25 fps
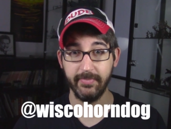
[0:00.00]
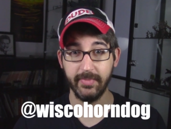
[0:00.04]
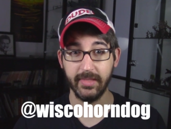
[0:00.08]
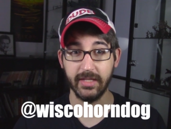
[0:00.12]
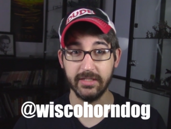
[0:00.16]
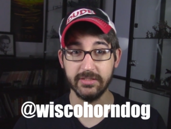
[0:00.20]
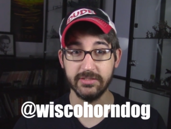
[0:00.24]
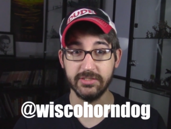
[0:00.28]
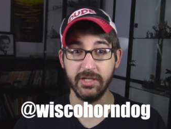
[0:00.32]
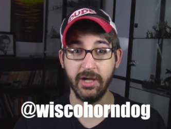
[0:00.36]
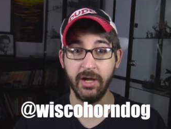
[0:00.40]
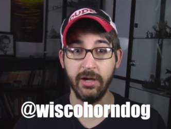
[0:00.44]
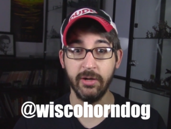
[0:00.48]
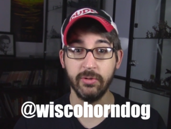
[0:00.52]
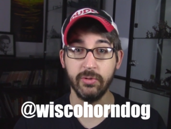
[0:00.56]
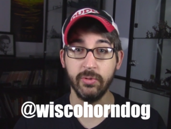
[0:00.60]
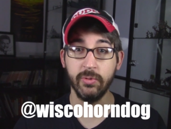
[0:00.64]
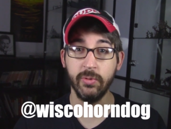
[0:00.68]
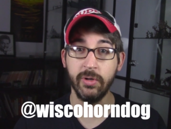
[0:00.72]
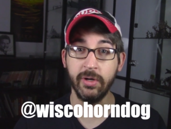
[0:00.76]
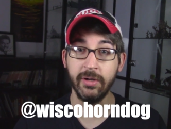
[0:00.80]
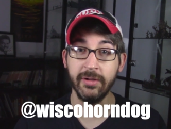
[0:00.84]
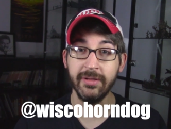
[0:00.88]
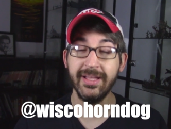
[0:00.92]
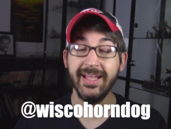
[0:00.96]
So
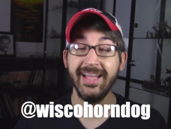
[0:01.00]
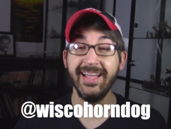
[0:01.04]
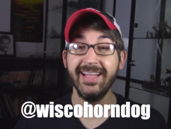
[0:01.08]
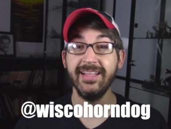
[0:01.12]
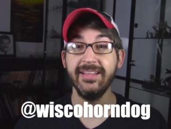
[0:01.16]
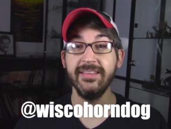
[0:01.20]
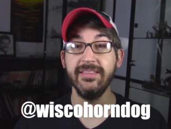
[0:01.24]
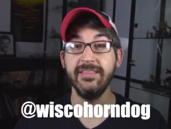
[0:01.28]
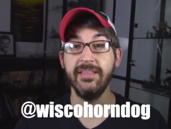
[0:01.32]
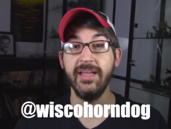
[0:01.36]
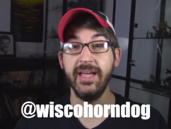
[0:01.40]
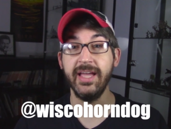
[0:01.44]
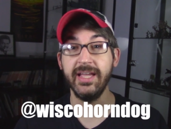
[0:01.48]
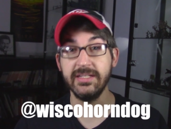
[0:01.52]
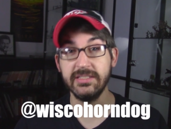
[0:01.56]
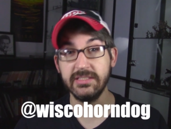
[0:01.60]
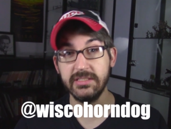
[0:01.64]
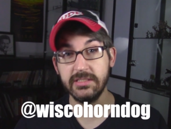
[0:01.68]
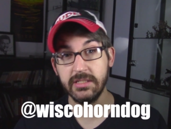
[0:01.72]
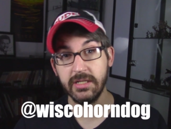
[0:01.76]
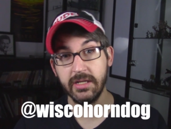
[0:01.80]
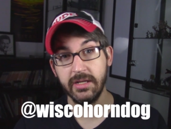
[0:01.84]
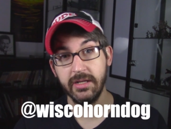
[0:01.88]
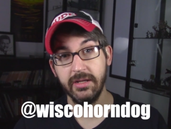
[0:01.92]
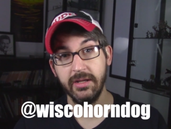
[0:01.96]
cool.
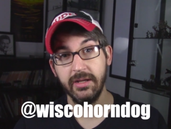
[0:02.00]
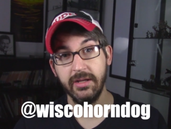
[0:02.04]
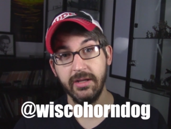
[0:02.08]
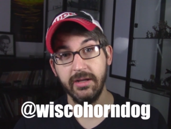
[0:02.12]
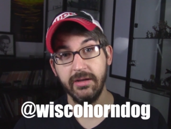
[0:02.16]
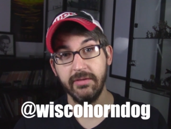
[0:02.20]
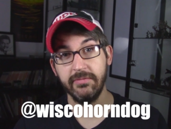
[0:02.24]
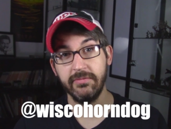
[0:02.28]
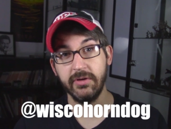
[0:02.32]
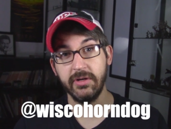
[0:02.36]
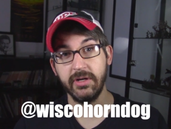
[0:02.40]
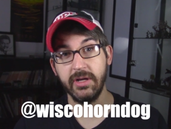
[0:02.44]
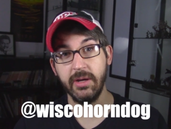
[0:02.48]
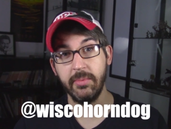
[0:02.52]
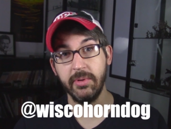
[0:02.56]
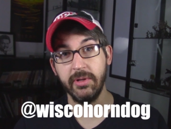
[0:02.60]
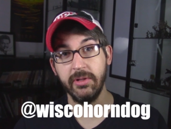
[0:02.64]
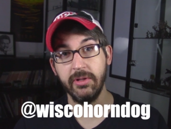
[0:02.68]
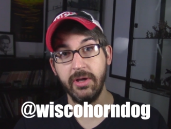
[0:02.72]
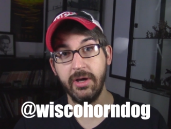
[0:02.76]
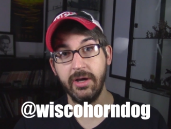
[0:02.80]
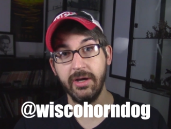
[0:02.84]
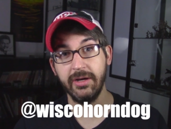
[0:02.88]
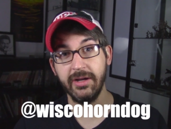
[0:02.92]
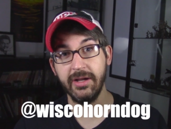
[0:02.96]
Thanks for coming
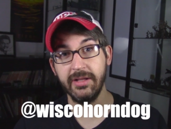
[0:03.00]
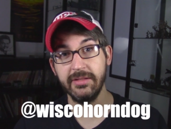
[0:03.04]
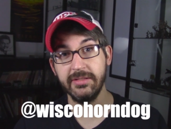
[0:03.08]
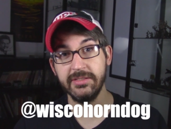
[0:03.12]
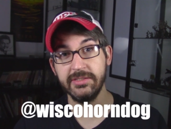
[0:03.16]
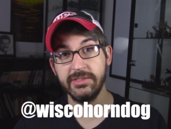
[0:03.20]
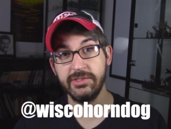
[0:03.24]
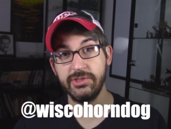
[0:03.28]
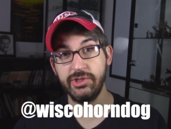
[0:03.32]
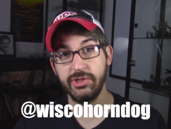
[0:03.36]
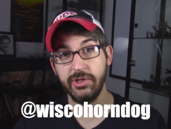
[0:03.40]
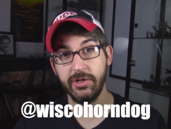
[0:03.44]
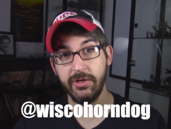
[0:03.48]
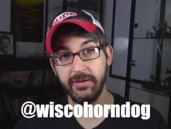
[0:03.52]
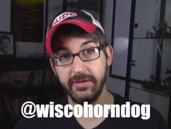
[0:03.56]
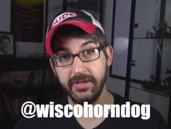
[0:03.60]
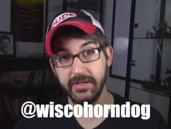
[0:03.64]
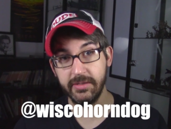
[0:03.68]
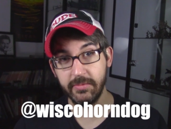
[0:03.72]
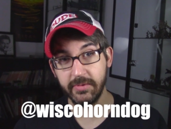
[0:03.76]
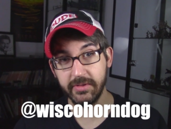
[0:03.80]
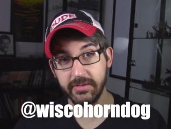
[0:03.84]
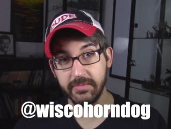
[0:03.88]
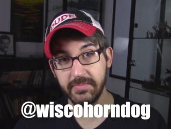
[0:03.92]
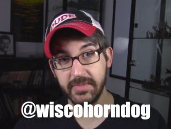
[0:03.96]
along on this journey
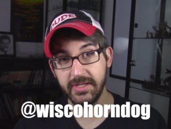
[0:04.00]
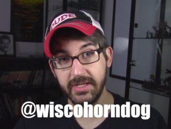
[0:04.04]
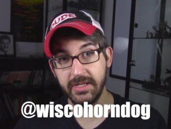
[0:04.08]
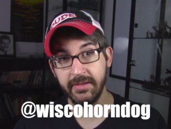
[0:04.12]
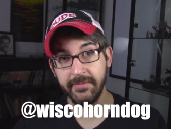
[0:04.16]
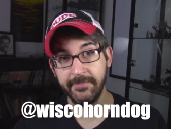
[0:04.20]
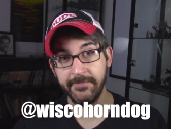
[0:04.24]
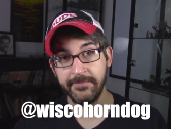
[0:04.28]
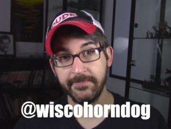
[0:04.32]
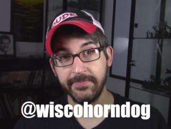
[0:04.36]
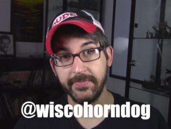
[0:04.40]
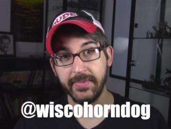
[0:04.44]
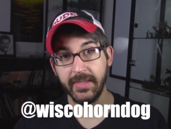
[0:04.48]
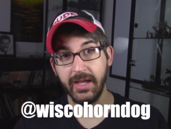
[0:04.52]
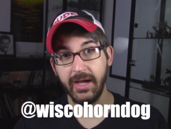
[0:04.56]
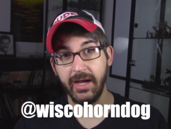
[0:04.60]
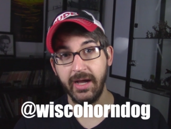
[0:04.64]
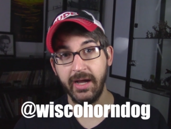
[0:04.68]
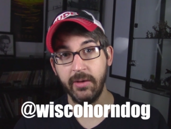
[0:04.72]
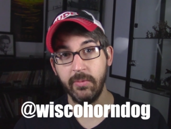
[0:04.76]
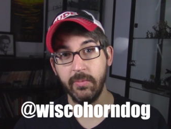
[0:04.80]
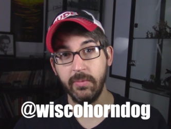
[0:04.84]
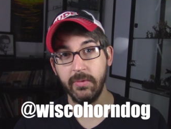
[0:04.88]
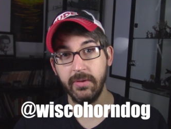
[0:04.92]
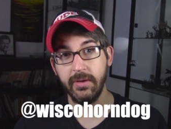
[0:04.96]
with me.
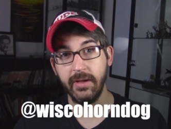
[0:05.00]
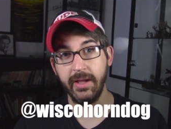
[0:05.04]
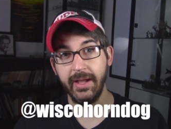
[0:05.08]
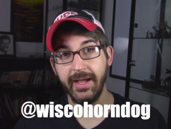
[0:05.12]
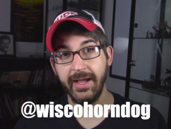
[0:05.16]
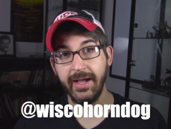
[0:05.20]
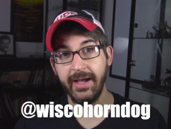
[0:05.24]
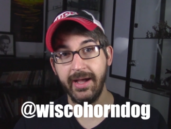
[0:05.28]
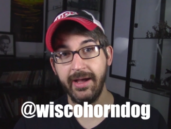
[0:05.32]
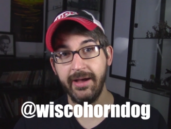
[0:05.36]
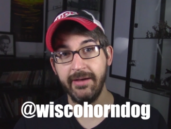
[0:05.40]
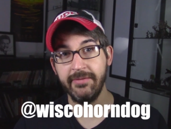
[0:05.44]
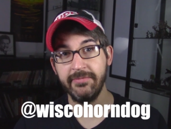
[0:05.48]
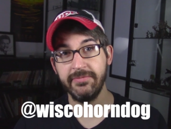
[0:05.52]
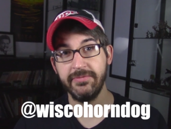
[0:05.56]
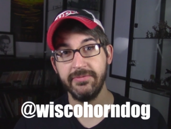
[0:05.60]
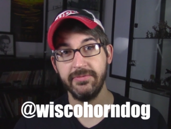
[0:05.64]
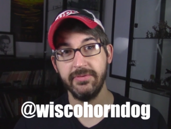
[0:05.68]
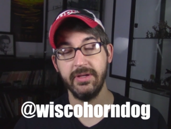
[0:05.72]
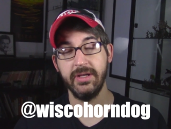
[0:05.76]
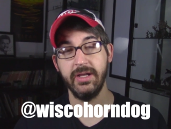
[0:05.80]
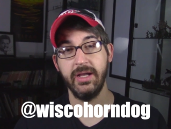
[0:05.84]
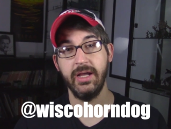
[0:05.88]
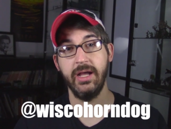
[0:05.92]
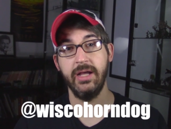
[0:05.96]
I will
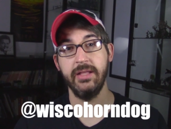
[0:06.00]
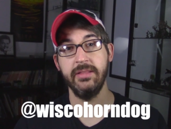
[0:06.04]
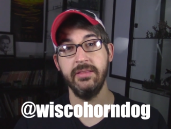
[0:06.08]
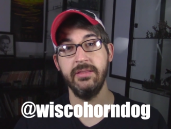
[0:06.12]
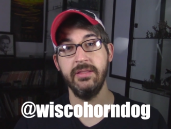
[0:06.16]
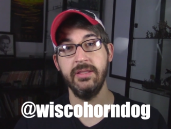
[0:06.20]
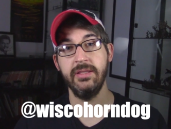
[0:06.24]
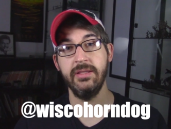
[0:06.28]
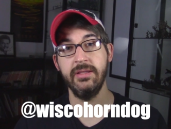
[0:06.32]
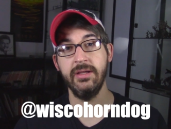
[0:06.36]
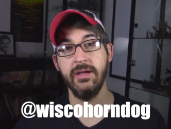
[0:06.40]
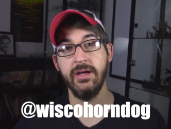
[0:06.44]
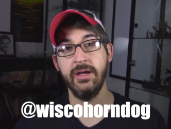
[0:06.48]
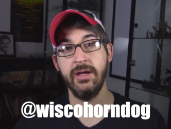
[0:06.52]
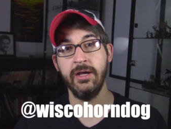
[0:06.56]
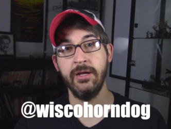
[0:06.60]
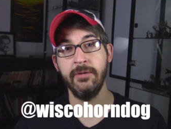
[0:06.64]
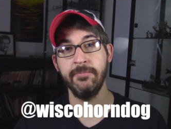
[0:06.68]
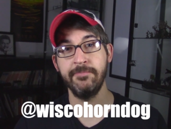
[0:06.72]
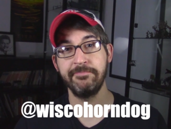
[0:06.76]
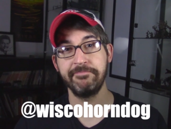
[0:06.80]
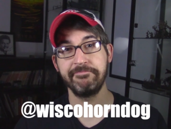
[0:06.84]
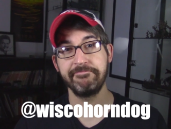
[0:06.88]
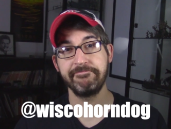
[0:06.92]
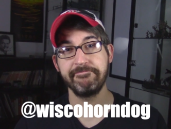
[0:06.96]
have the
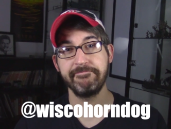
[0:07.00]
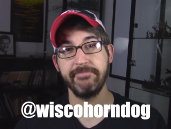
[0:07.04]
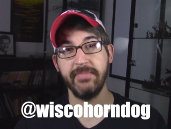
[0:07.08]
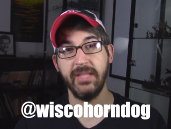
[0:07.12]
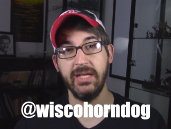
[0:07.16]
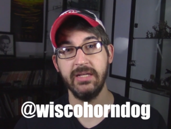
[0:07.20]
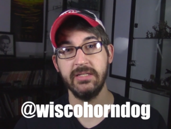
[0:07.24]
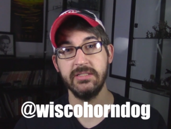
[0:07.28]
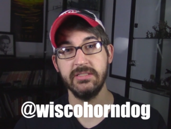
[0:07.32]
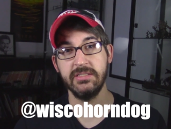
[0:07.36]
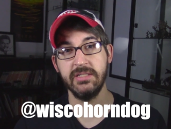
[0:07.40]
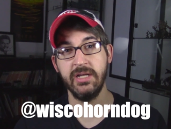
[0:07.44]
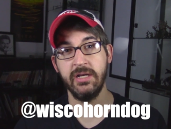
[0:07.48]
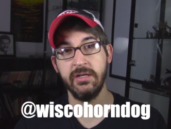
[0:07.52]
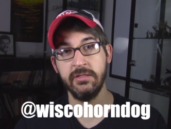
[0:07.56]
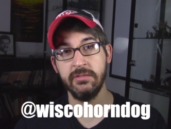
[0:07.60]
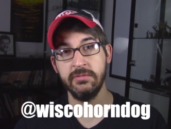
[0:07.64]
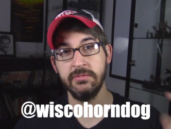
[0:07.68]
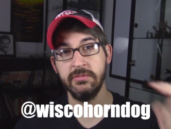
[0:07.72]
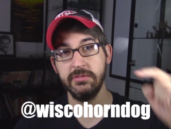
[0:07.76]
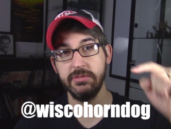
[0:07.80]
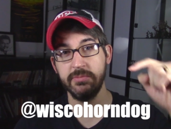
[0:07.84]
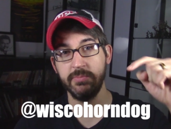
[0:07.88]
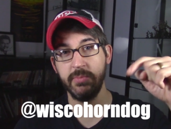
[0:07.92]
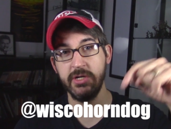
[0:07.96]
Excel
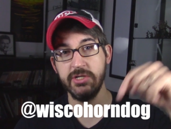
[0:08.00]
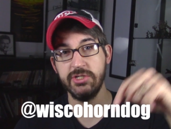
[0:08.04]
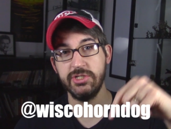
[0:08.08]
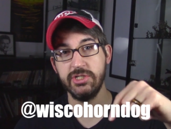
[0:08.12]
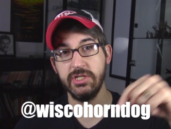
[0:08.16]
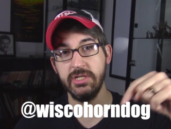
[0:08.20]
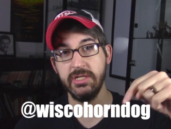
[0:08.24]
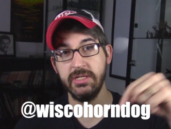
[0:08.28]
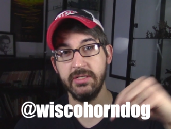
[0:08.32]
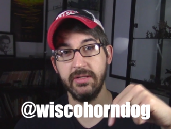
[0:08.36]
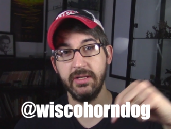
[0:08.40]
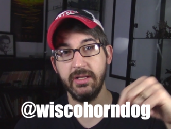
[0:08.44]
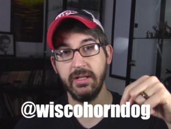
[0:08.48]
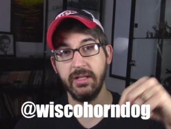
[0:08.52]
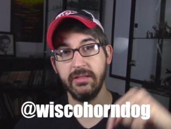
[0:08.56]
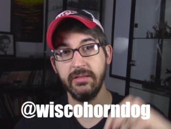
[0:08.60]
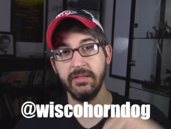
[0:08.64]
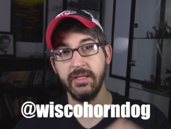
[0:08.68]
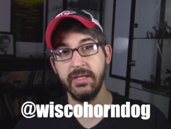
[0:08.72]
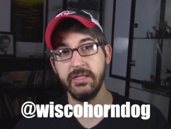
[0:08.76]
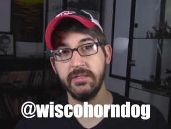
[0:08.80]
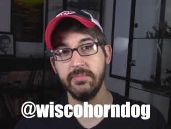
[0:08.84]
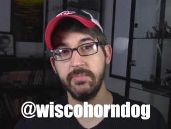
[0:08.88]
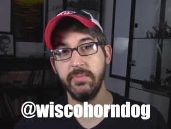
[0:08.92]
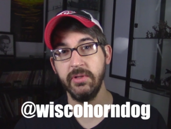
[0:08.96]
spreadsheet
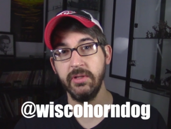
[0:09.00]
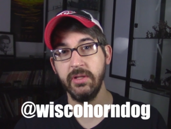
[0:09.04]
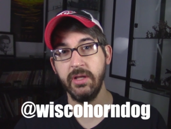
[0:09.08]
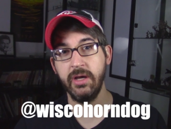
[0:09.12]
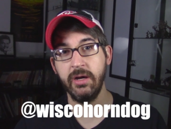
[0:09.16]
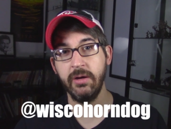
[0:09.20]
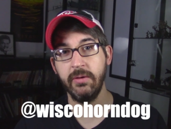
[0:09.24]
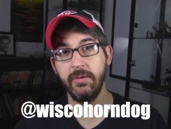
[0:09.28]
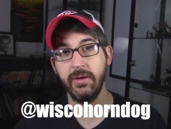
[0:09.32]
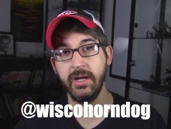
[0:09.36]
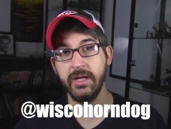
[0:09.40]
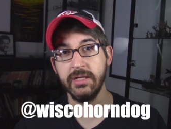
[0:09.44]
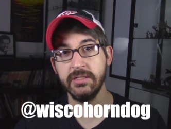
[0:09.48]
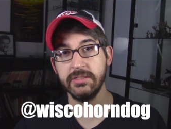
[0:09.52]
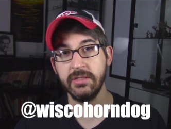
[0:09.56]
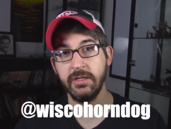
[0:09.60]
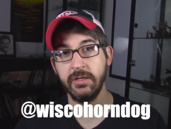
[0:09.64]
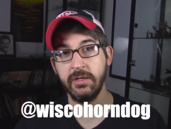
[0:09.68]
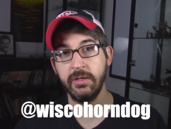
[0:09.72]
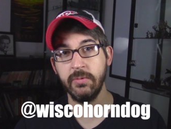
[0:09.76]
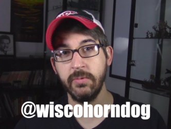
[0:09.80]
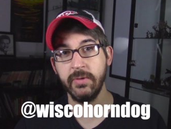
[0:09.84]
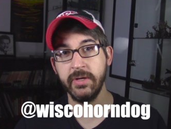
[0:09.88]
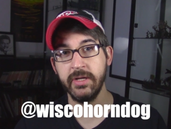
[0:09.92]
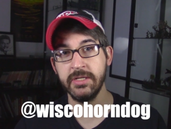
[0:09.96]
linked below as
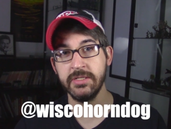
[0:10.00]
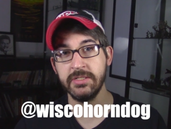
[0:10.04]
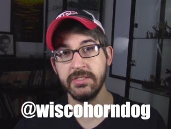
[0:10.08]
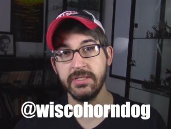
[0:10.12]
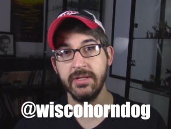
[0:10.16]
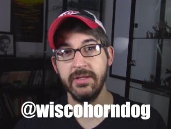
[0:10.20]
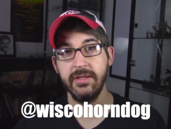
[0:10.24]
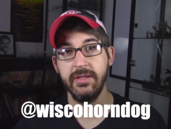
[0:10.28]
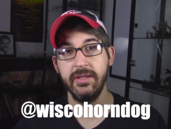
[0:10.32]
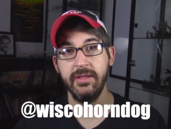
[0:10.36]
always.